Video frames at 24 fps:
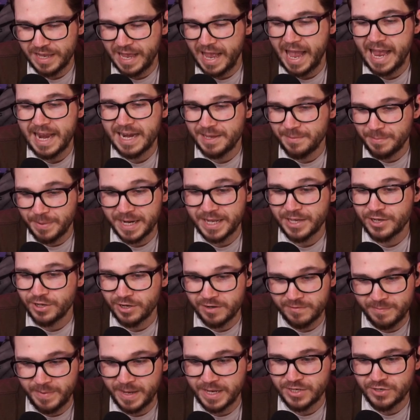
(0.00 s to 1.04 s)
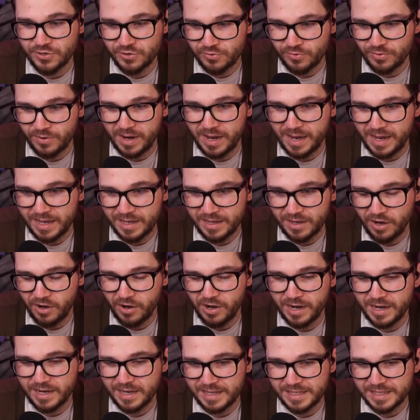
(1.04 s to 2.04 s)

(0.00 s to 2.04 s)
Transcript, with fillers: Anybody could have made you cry, all right?